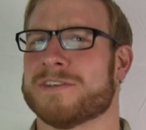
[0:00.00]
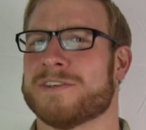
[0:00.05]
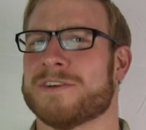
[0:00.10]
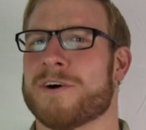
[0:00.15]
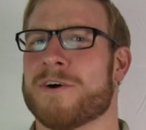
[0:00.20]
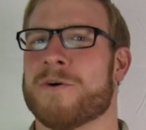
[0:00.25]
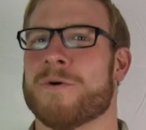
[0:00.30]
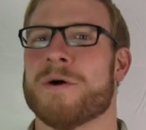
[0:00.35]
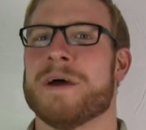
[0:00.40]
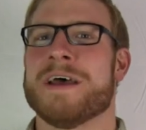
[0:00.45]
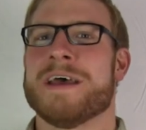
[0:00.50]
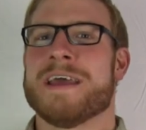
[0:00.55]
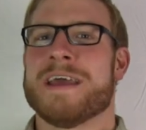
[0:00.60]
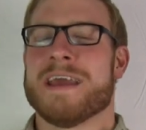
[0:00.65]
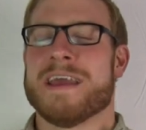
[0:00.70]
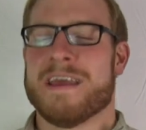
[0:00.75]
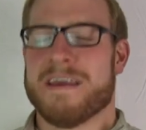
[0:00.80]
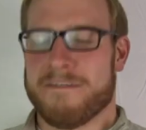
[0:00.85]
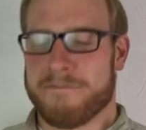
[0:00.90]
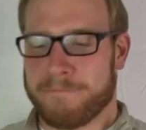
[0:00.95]
So
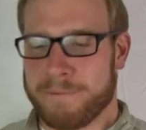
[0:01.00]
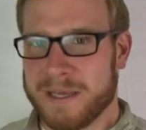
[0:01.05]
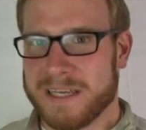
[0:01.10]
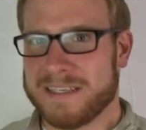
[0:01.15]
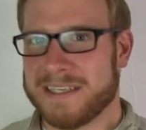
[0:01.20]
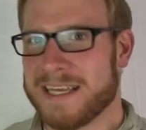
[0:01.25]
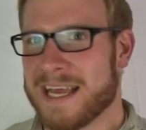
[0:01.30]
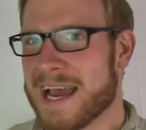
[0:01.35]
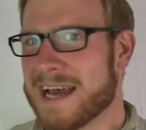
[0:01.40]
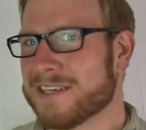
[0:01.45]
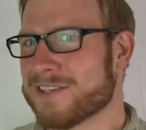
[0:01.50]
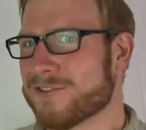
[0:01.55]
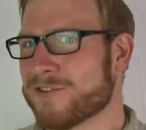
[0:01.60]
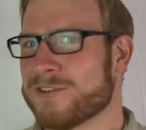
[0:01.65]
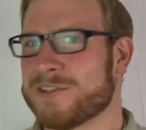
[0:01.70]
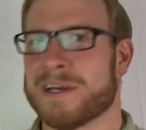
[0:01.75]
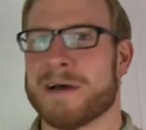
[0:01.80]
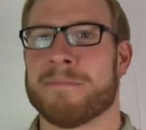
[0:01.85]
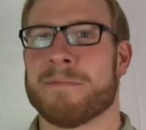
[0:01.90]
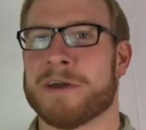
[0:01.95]
if PTS or
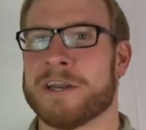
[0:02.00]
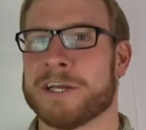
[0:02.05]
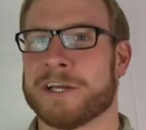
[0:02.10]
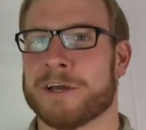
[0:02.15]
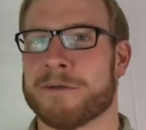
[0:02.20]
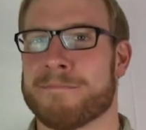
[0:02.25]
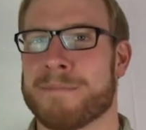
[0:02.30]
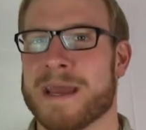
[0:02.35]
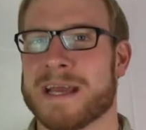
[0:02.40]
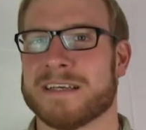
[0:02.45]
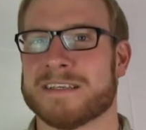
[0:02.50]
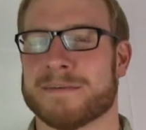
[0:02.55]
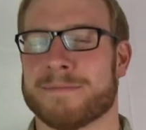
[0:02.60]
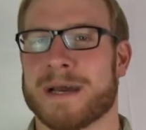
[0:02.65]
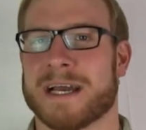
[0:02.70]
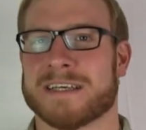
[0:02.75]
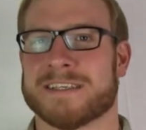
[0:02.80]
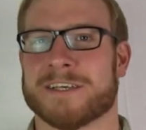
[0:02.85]
somebody could make some